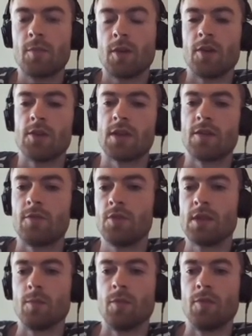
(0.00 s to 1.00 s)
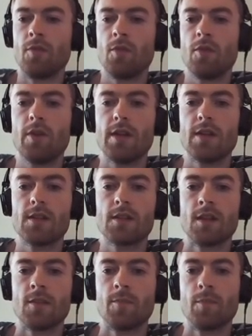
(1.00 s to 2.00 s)
because I've used it before, is
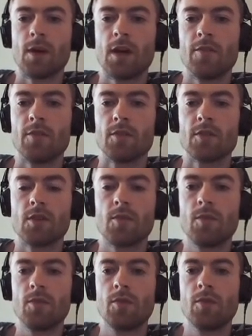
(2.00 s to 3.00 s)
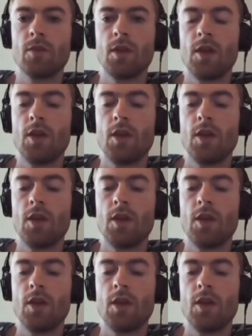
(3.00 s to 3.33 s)
part of Ensemble,